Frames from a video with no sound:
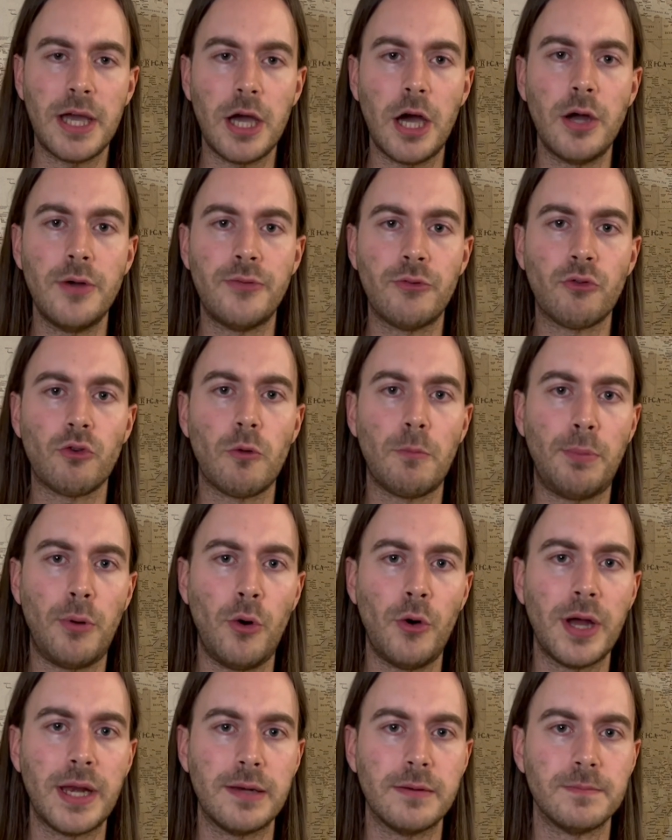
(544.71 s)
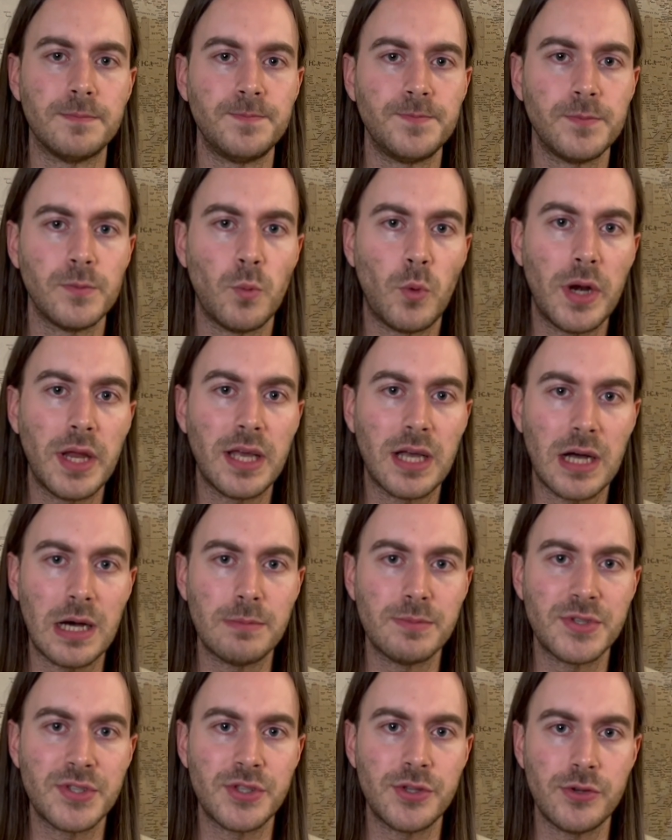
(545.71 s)
overall point when it
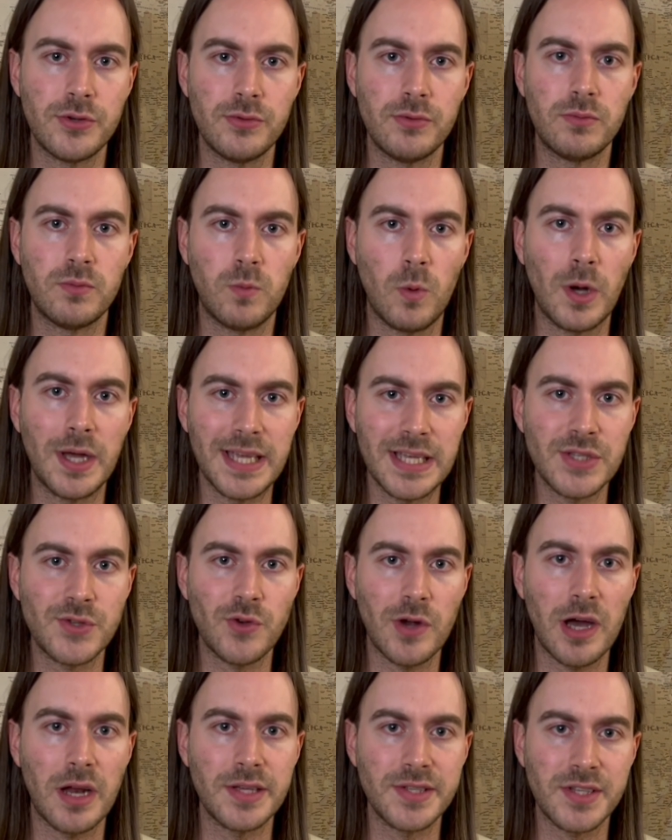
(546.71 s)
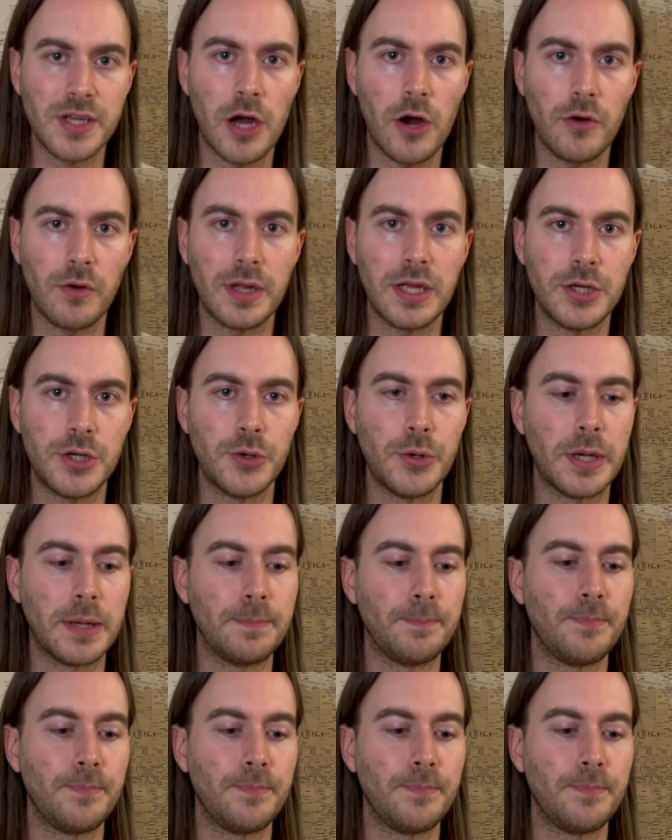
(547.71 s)
comes to what Israel is currently doing.